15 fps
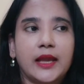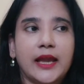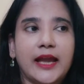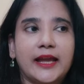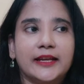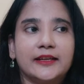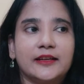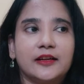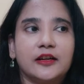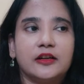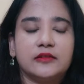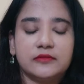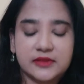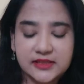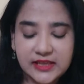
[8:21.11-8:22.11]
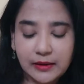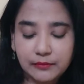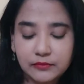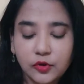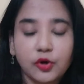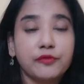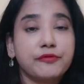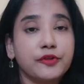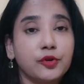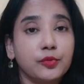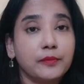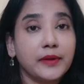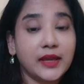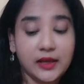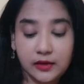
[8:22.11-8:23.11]
And some of you
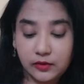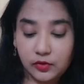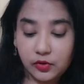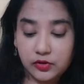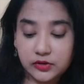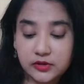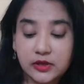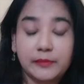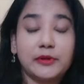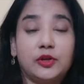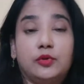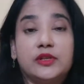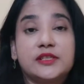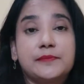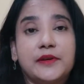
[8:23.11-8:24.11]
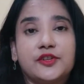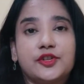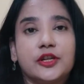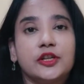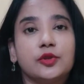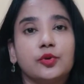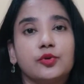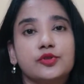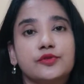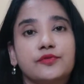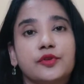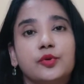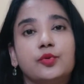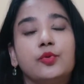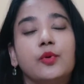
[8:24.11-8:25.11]
may not, I mean, especially those of
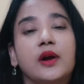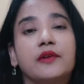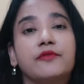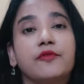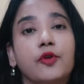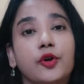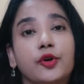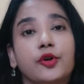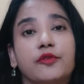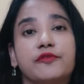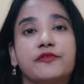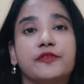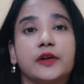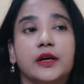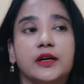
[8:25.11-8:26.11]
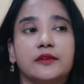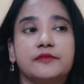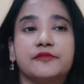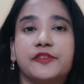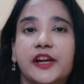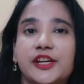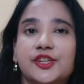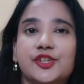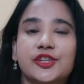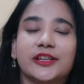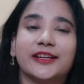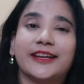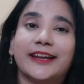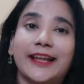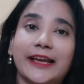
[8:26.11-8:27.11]
you who are fond of fresh
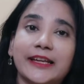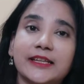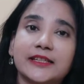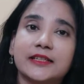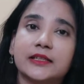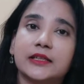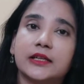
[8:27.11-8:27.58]
and light